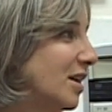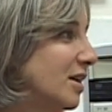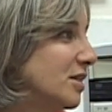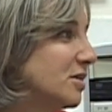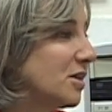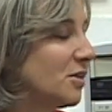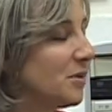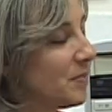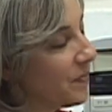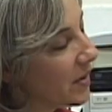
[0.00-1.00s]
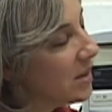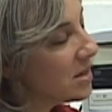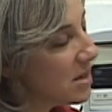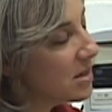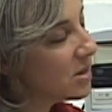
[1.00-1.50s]
So
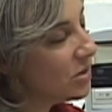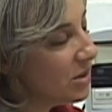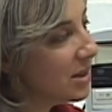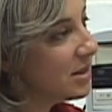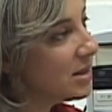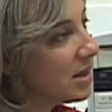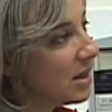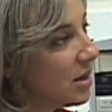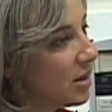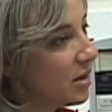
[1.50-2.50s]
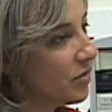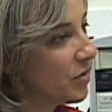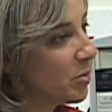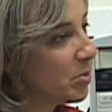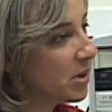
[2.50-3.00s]
it's a good idea if
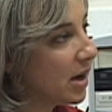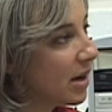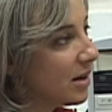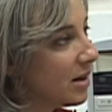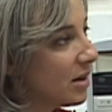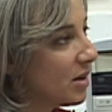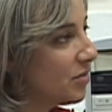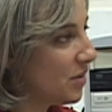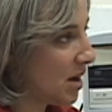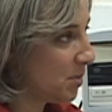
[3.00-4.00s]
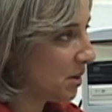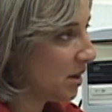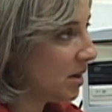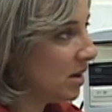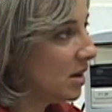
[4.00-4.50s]
you're planning a
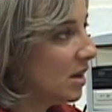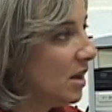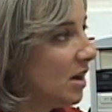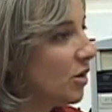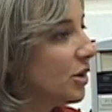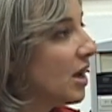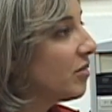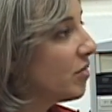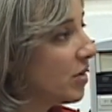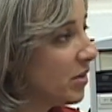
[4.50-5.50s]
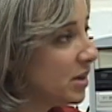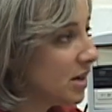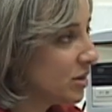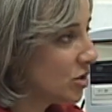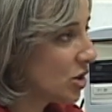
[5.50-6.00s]
family or you have a very
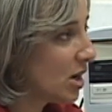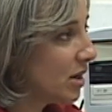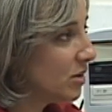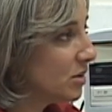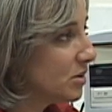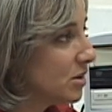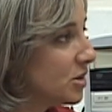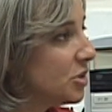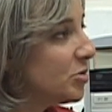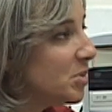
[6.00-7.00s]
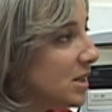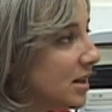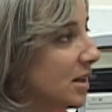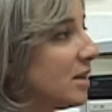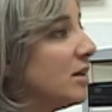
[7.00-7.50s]
young child to
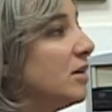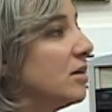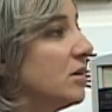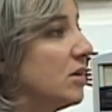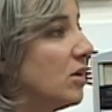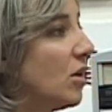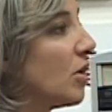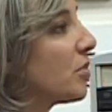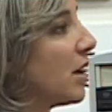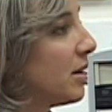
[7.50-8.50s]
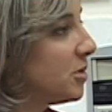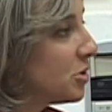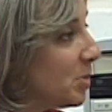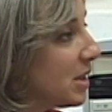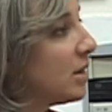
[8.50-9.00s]
begin
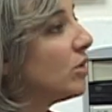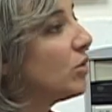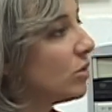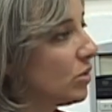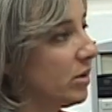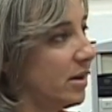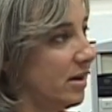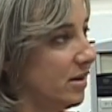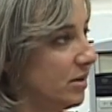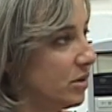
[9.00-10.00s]
early to